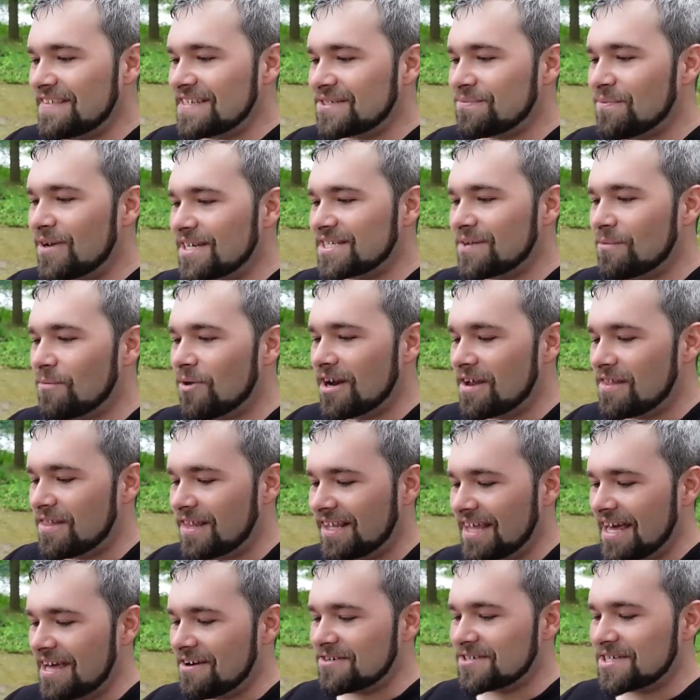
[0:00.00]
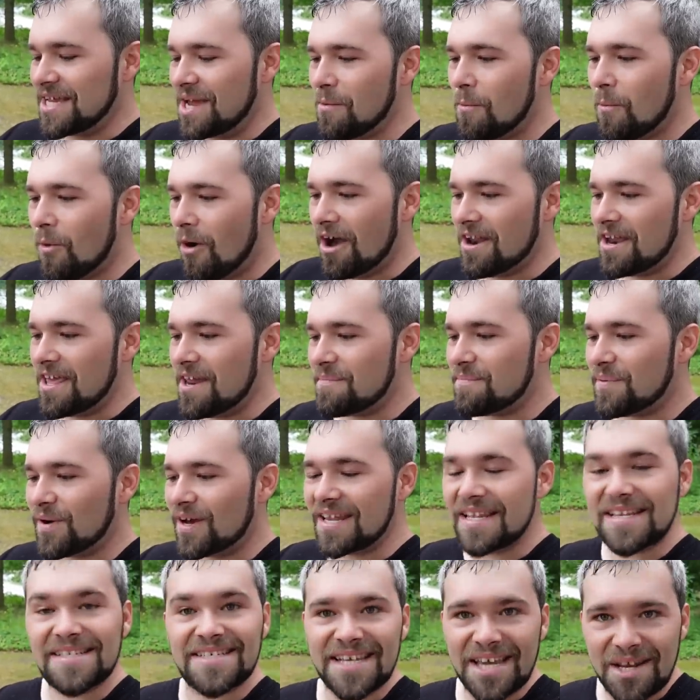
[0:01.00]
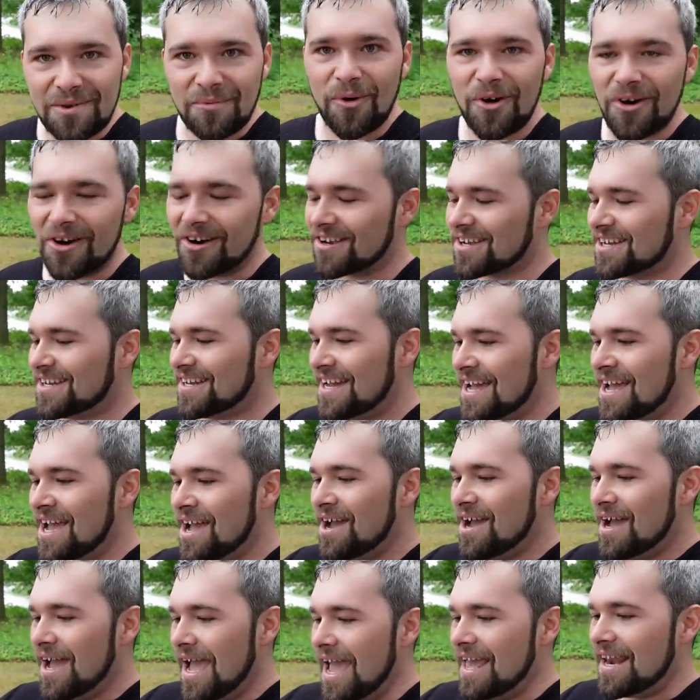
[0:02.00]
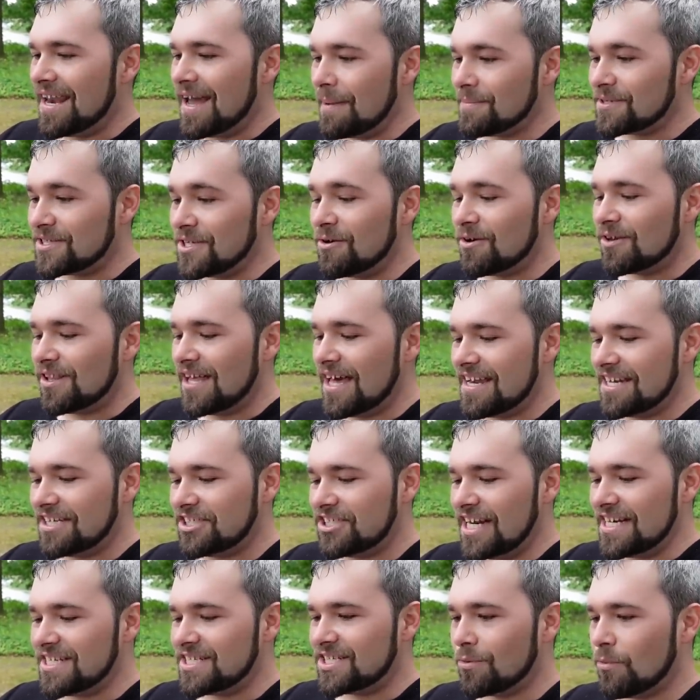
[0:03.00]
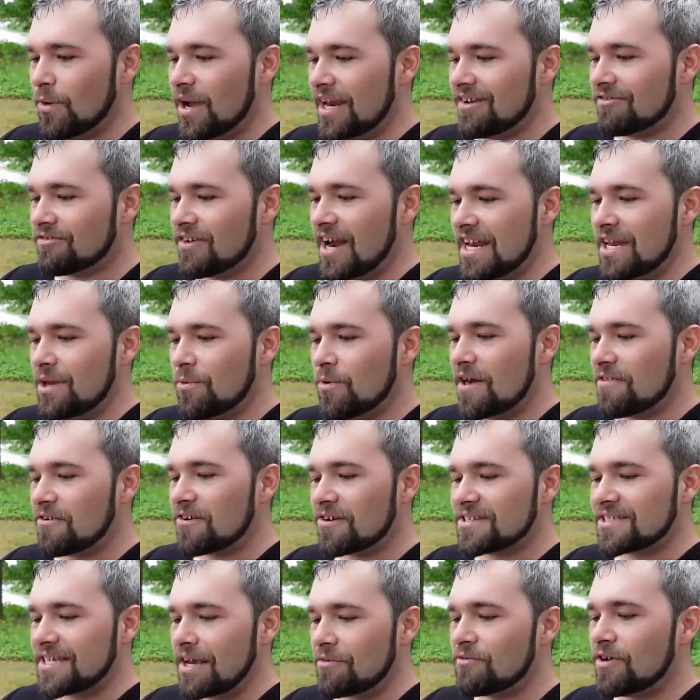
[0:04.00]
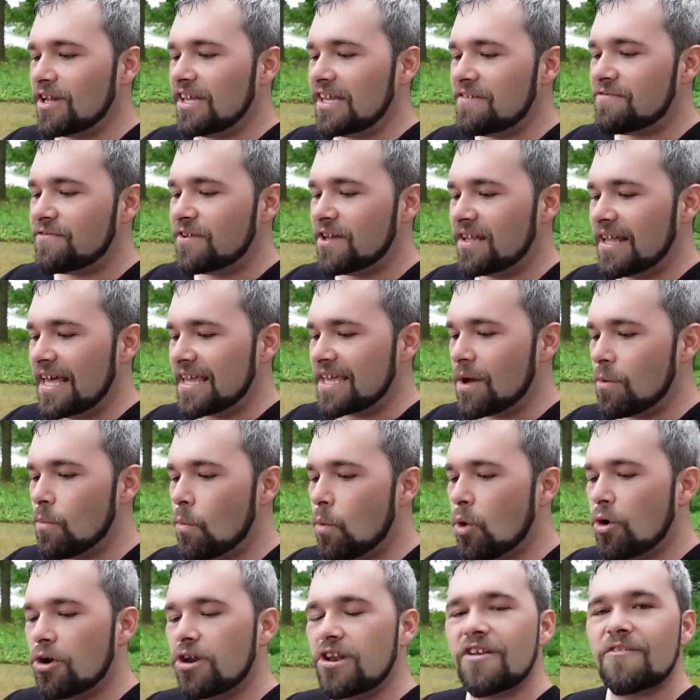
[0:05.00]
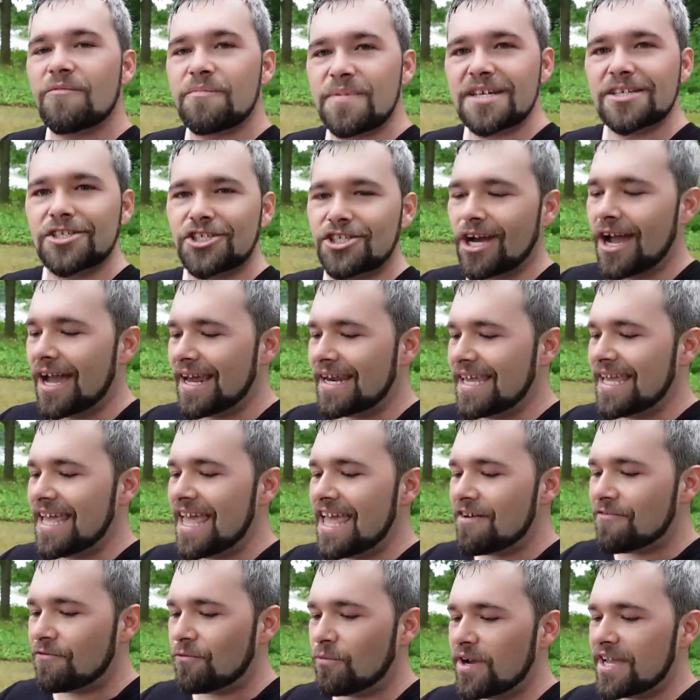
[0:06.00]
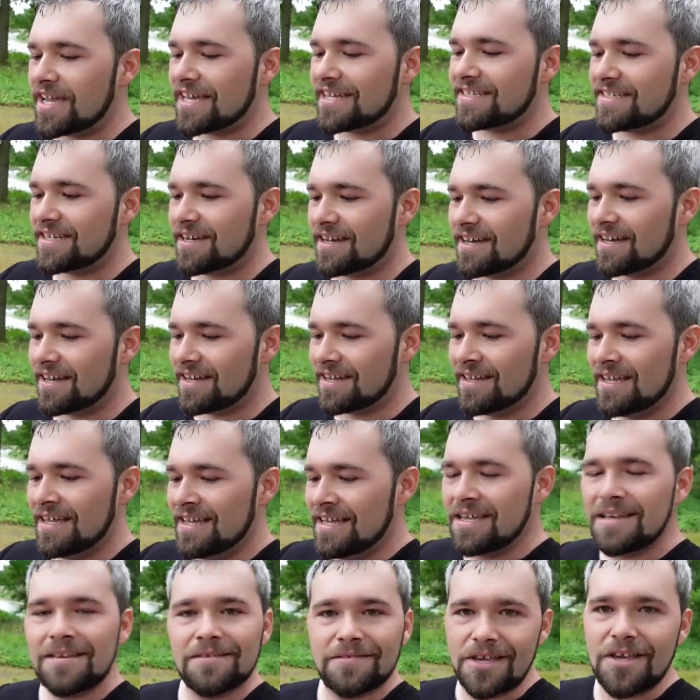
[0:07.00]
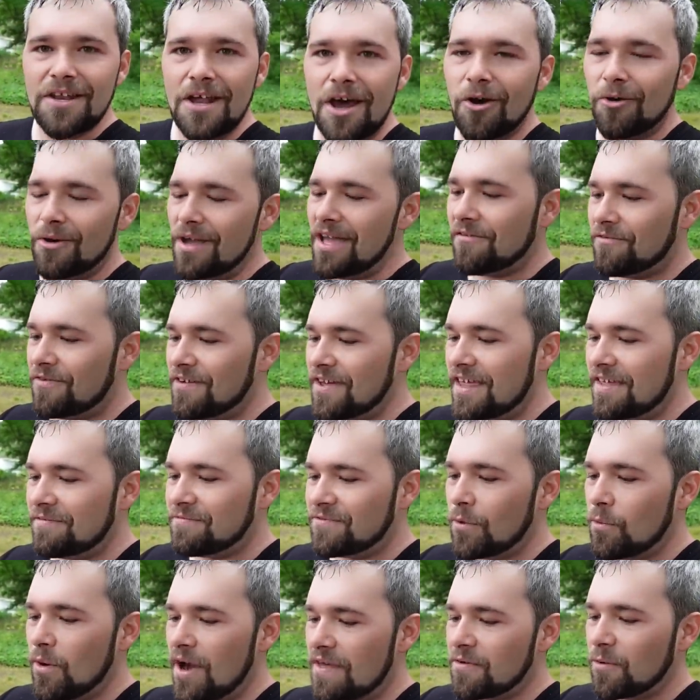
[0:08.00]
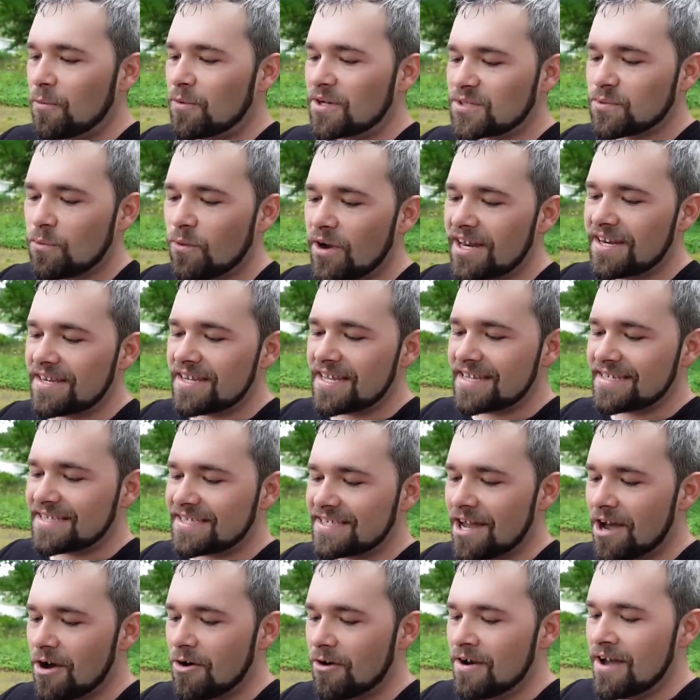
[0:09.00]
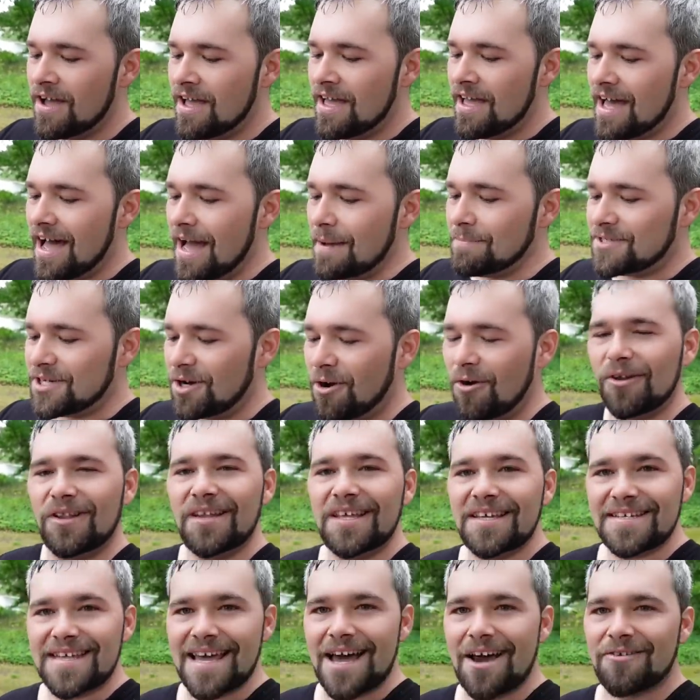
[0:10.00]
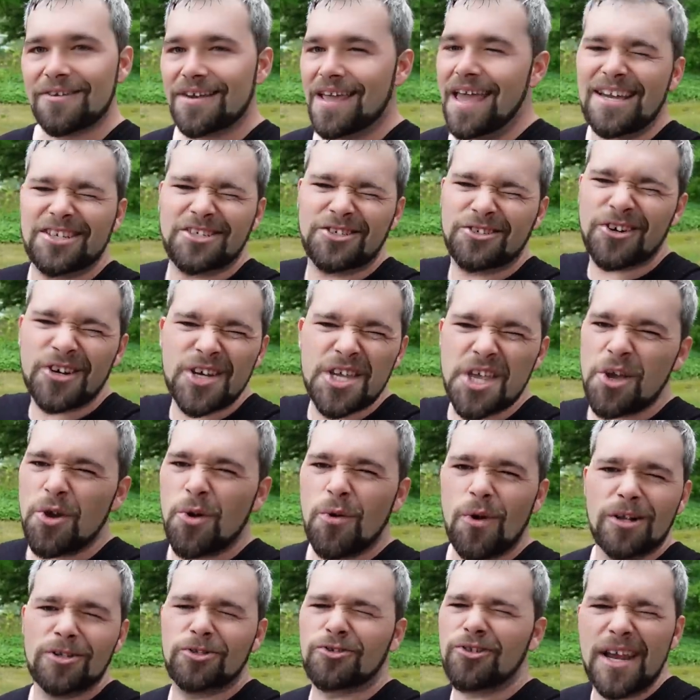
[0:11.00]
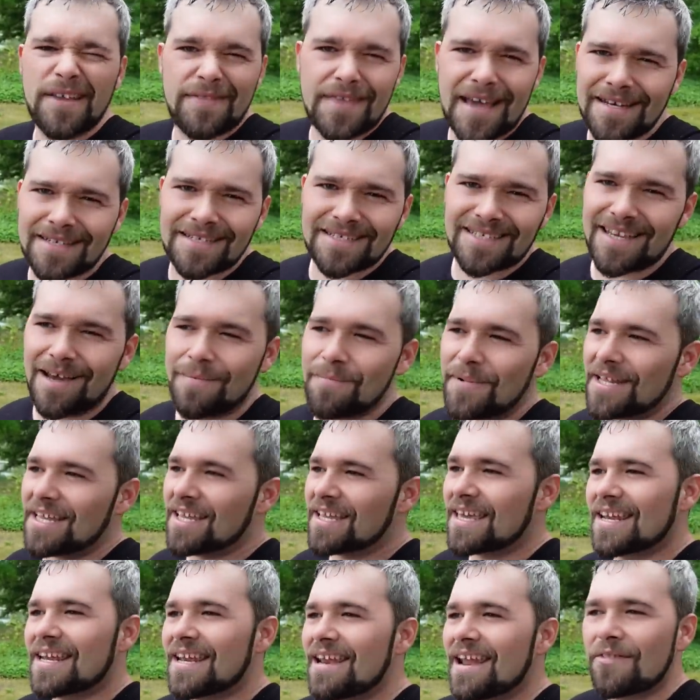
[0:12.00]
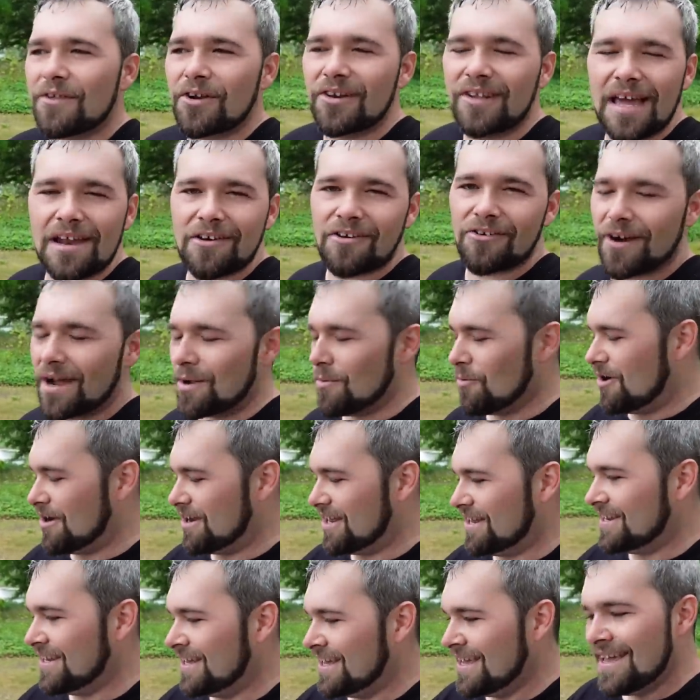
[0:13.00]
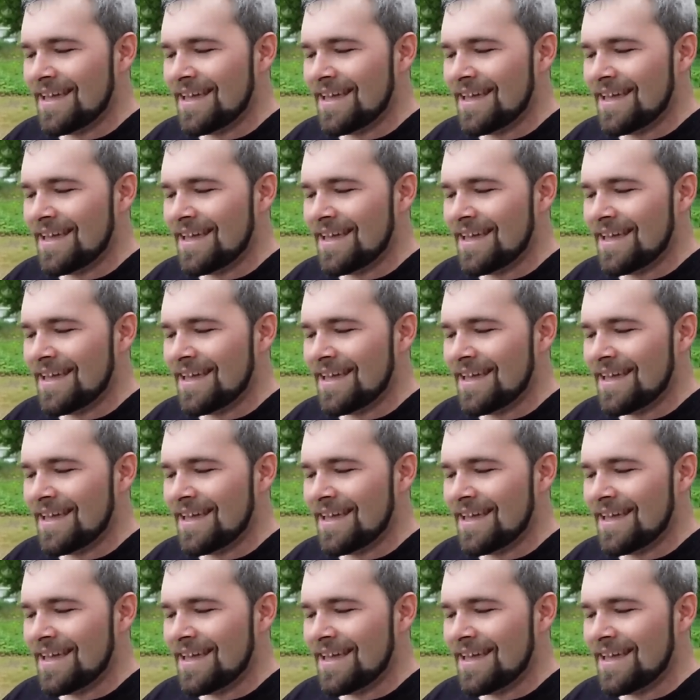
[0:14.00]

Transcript: this wasn't one of the letters I wanted, but it did work. My and I'm so glad it changed to rainy weather because I really feel like it wouldn't have been shiny if we had, uh, you know, if, if the weather was windy. So I'm totally down. Extra you, I'll trade that to somebody to get another letter I wanted.